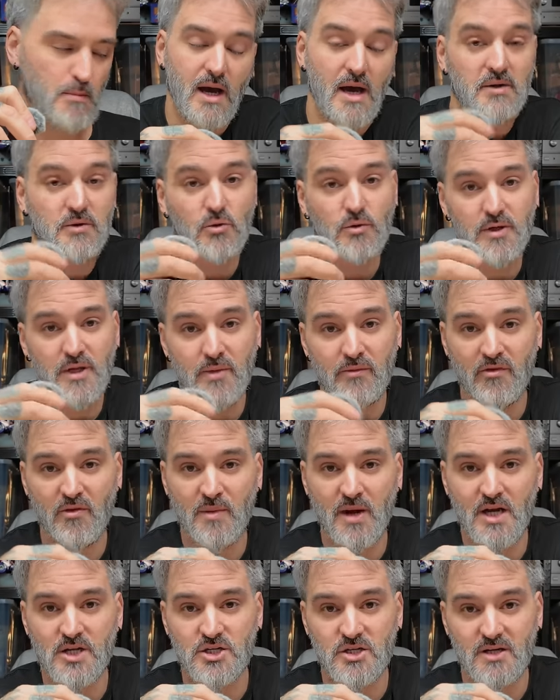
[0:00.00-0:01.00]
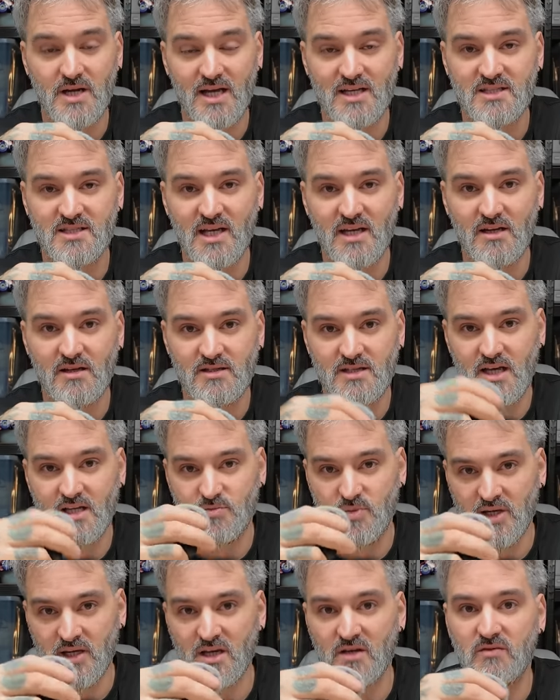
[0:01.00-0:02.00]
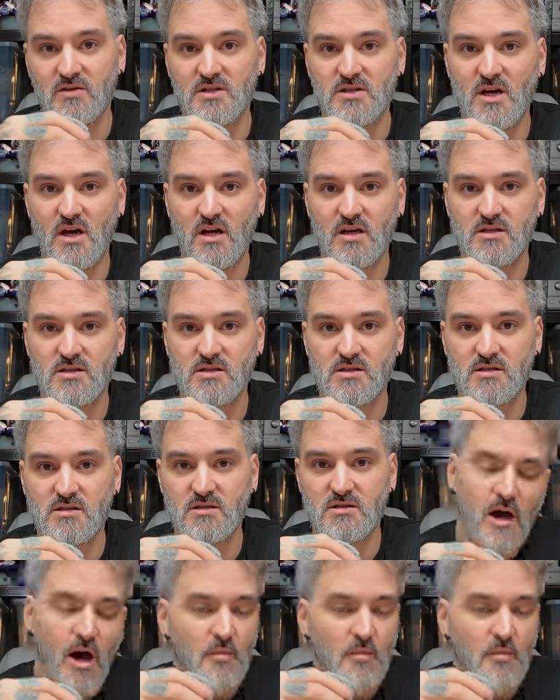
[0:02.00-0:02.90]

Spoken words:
and all the information as sellers that's been given to us.